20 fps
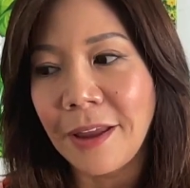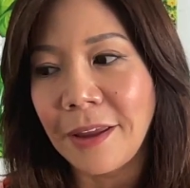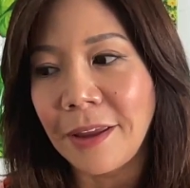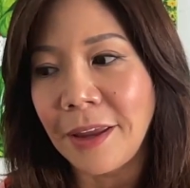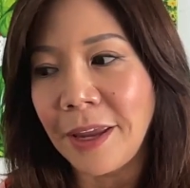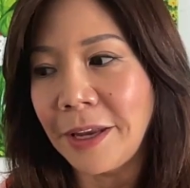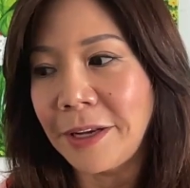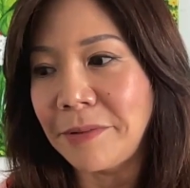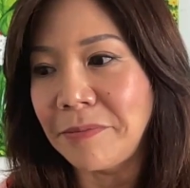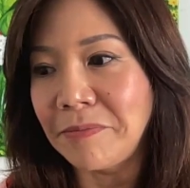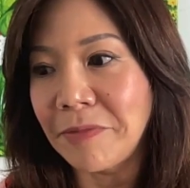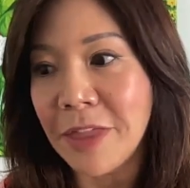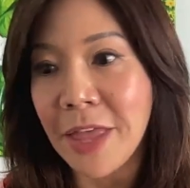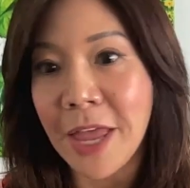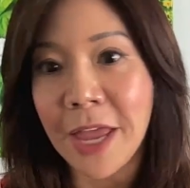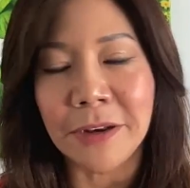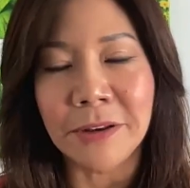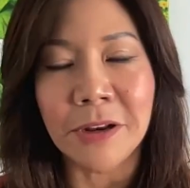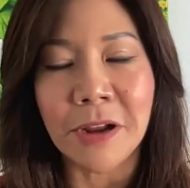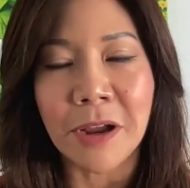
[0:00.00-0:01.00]
It
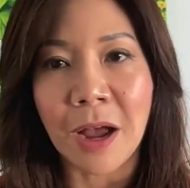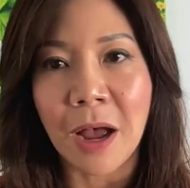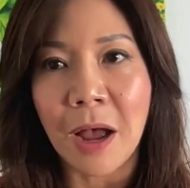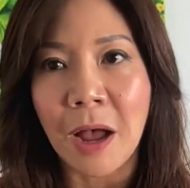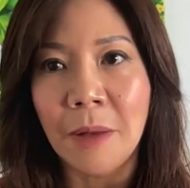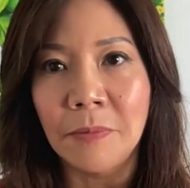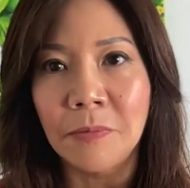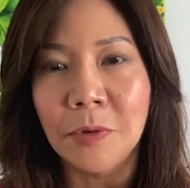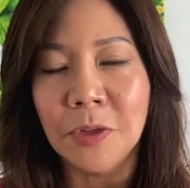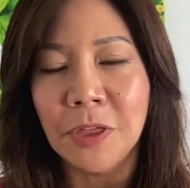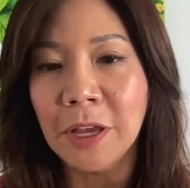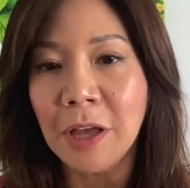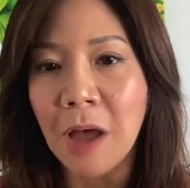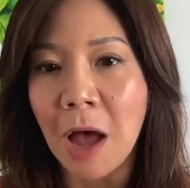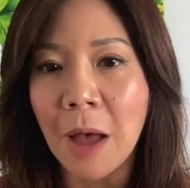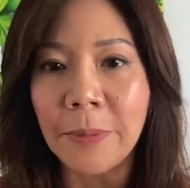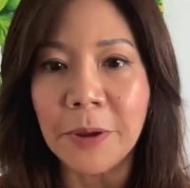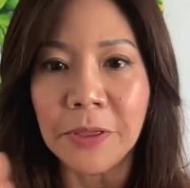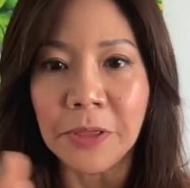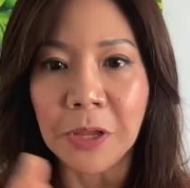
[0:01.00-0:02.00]
then, um, with the
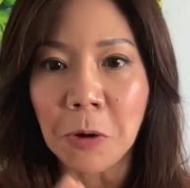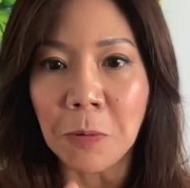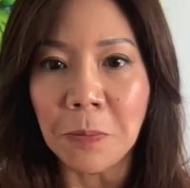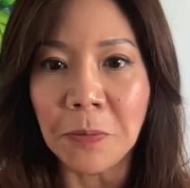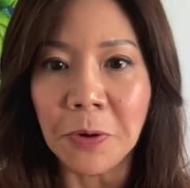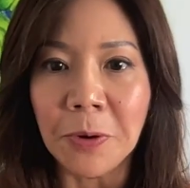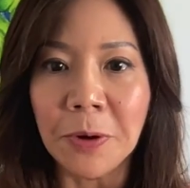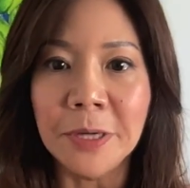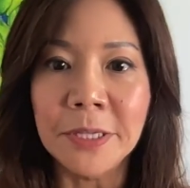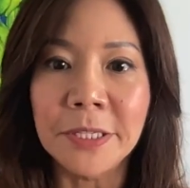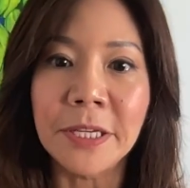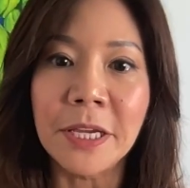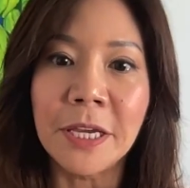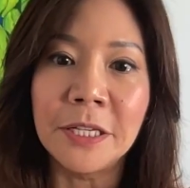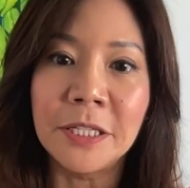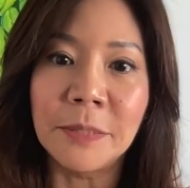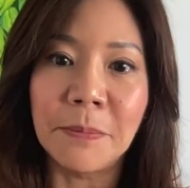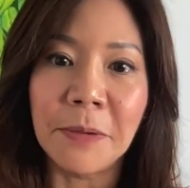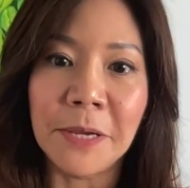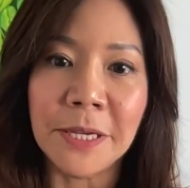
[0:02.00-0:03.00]
GABA and the opioids,
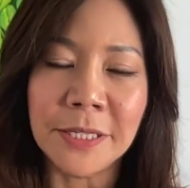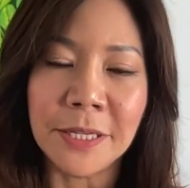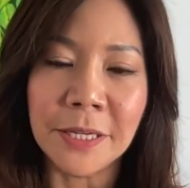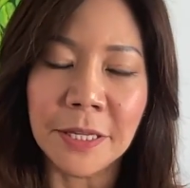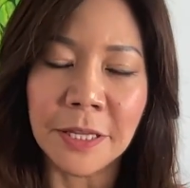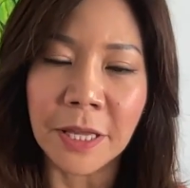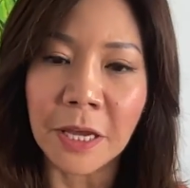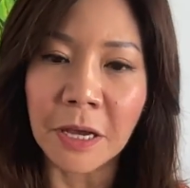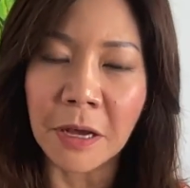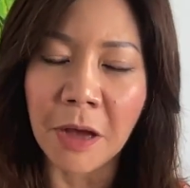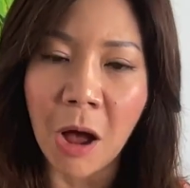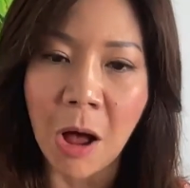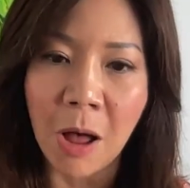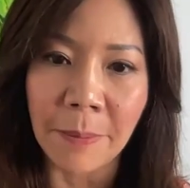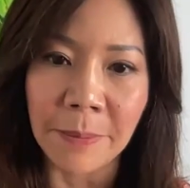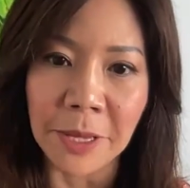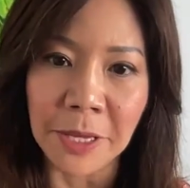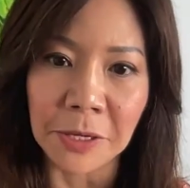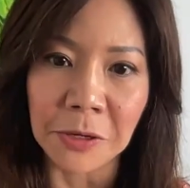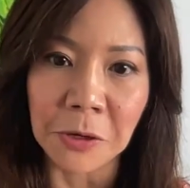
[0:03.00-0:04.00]
it's basically
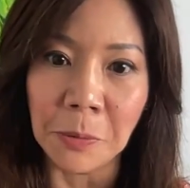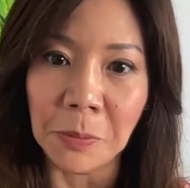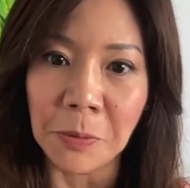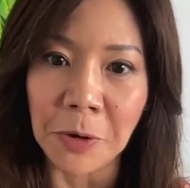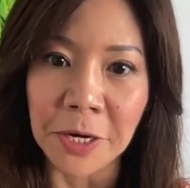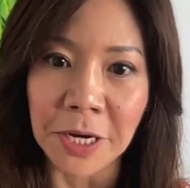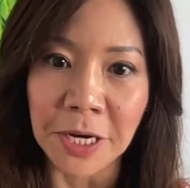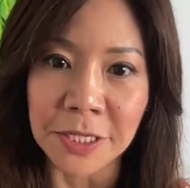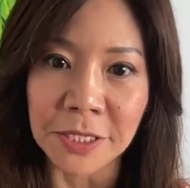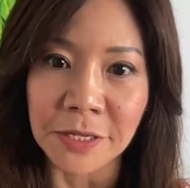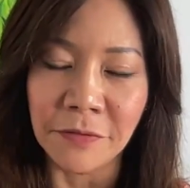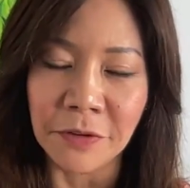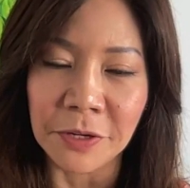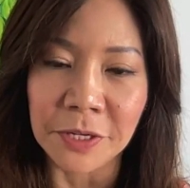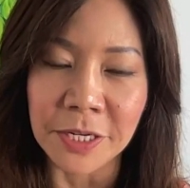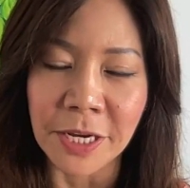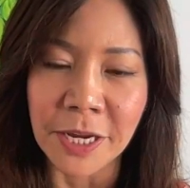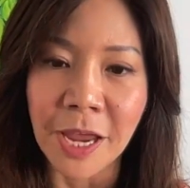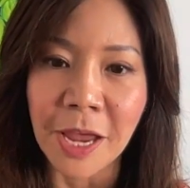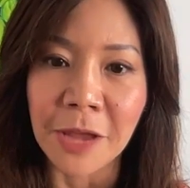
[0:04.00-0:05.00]
calming your brain
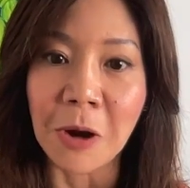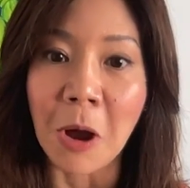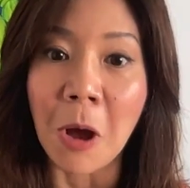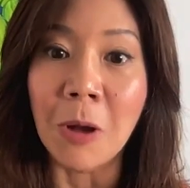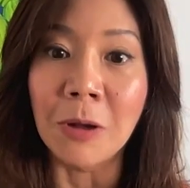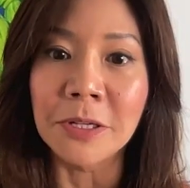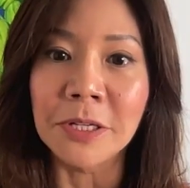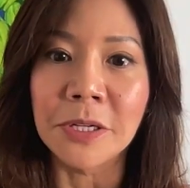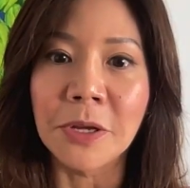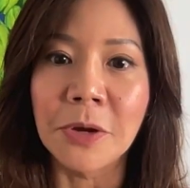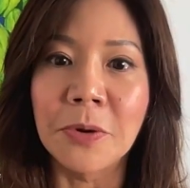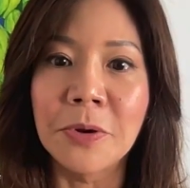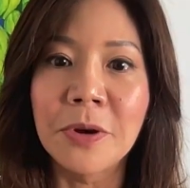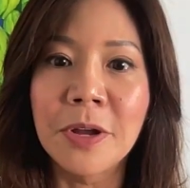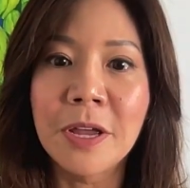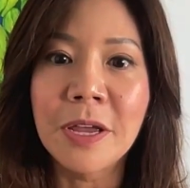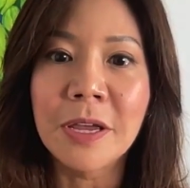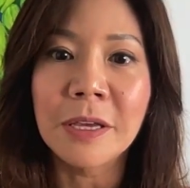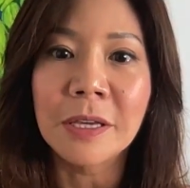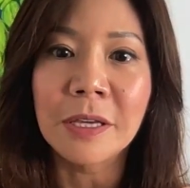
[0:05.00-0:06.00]
activity and also
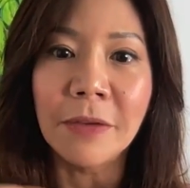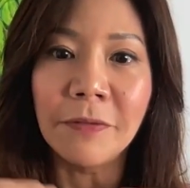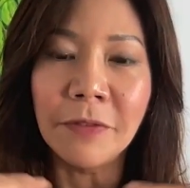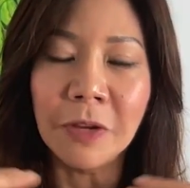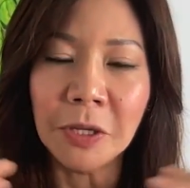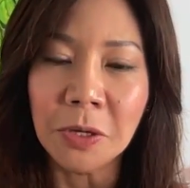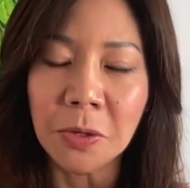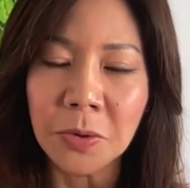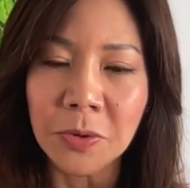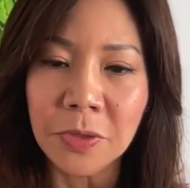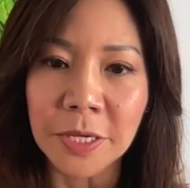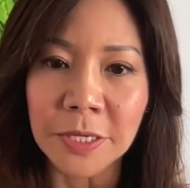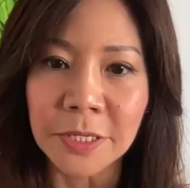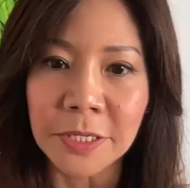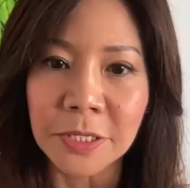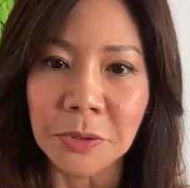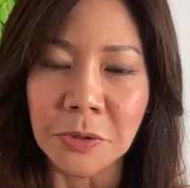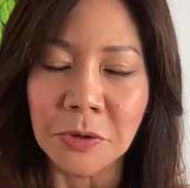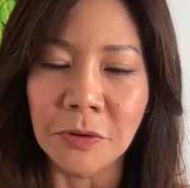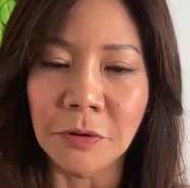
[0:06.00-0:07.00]
giving you
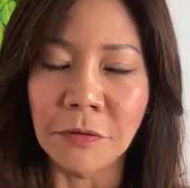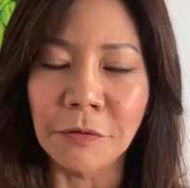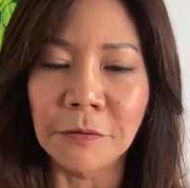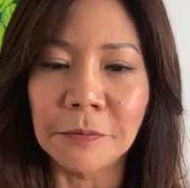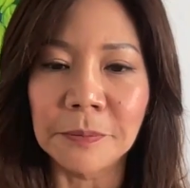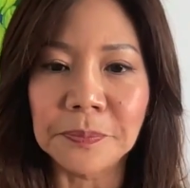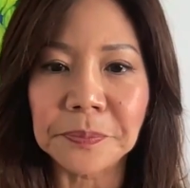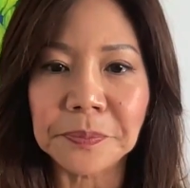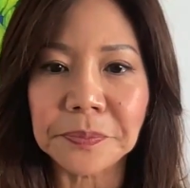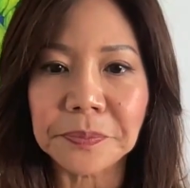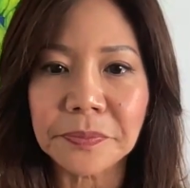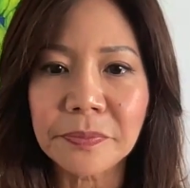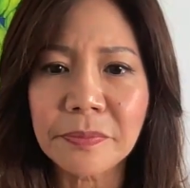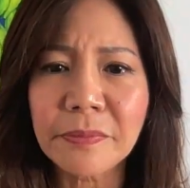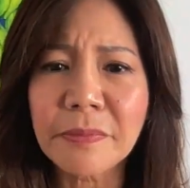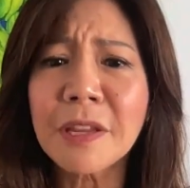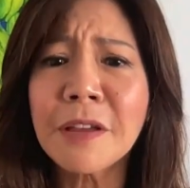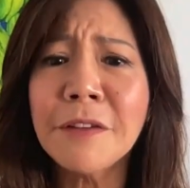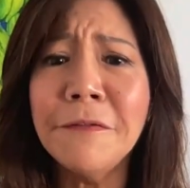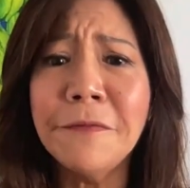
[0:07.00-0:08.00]
this sort of
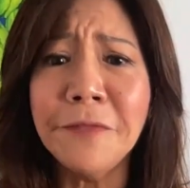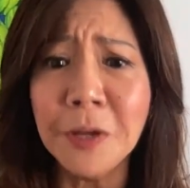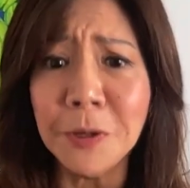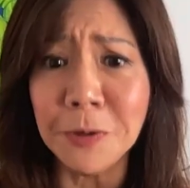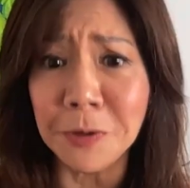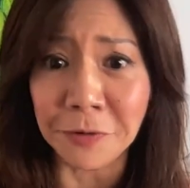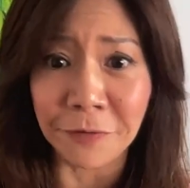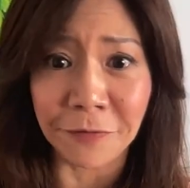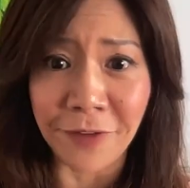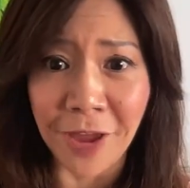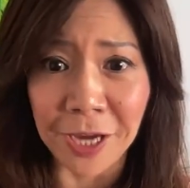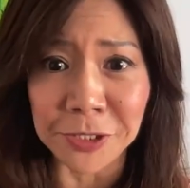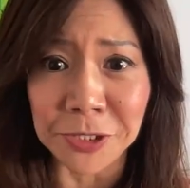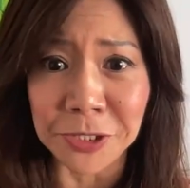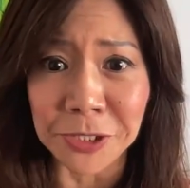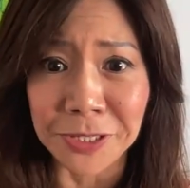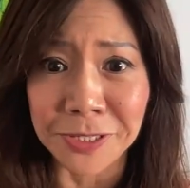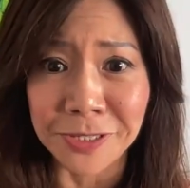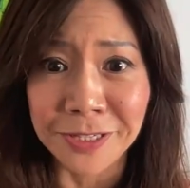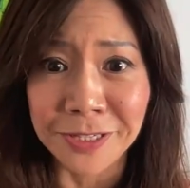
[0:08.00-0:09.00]
feel good factor.